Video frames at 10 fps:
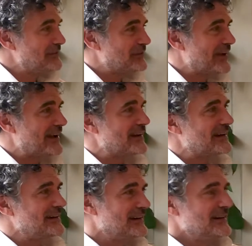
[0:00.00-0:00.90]
Mm-hmm.
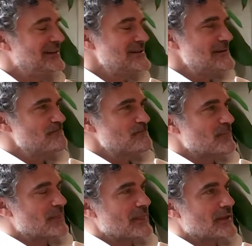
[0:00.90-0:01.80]
And
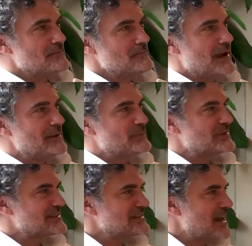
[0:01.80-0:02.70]
my
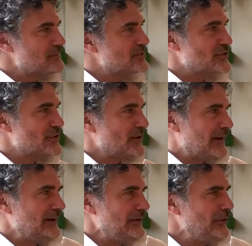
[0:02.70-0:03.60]
perception,
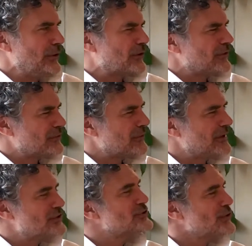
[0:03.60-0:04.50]
and New York has already
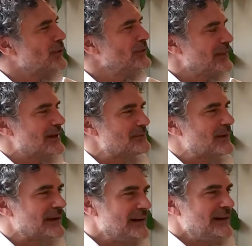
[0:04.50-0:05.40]
shown that,
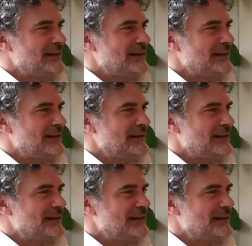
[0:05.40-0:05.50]
but